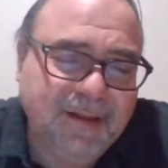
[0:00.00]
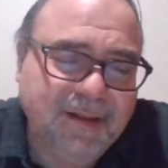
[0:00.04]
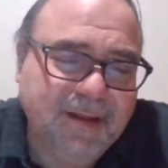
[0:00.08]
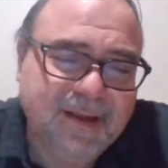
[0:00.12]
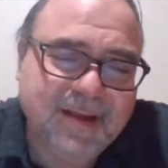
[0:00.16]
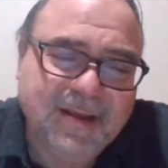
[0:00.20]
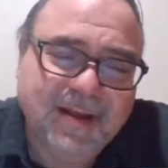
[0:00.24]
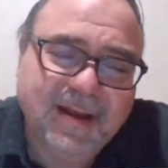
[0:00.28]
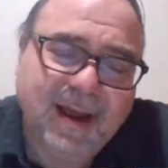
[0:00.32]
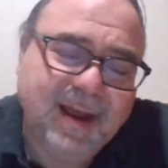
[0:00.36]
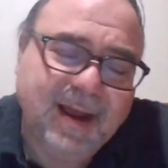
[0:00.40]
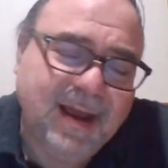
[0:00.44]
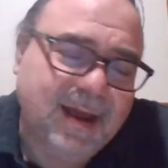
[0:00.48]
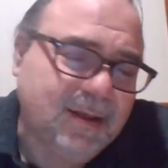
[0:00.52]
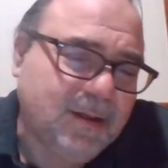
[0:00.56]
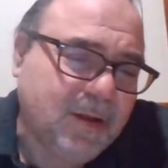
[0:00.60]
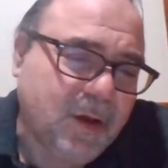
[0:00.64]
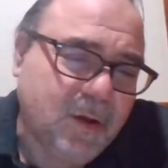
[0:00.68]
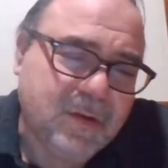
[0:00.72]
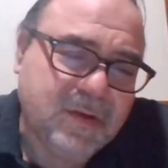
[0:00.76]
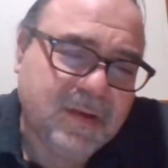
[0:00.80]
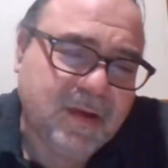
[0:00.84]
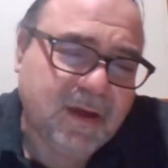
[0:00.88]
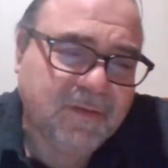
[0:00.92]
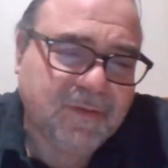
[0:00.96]
Listen, I got
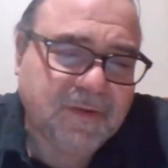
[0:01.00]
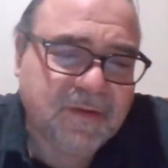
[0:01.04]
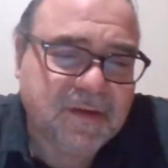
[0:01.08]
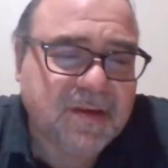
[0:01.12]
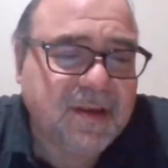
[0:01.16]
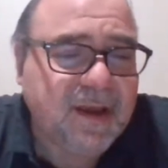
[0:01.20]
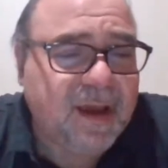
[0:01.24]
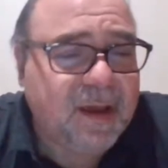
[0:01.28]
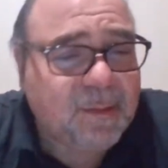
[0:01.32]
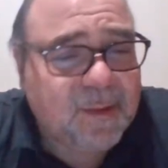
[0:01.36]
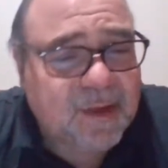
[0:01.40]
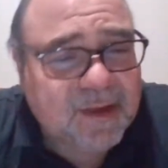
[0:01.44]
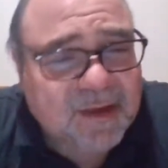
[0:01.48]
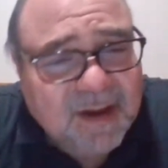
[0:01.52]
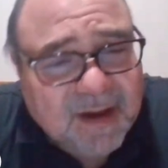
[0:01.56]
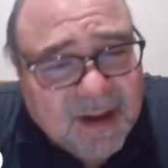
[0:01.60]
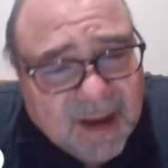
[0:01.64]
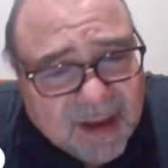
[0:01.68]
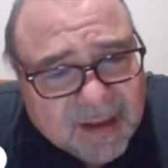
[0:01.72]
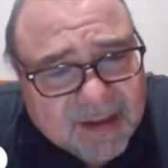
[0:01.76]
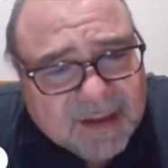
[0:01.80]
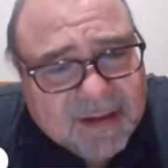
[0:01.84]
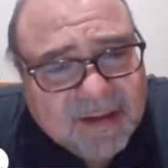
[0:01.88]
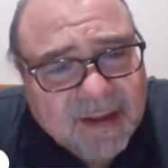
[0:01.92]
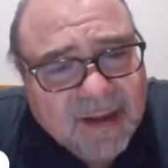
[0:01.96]
low self-esteem as it
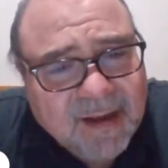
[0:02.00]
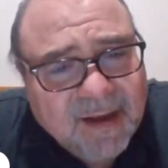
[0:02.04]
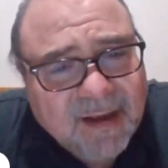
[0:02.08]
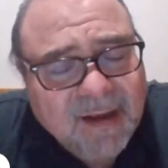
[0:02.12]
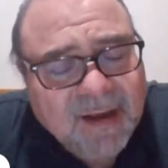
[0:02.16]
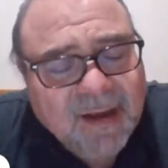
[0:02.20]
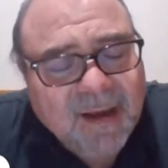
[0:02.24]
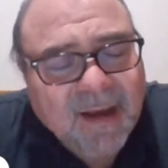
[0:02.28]
is.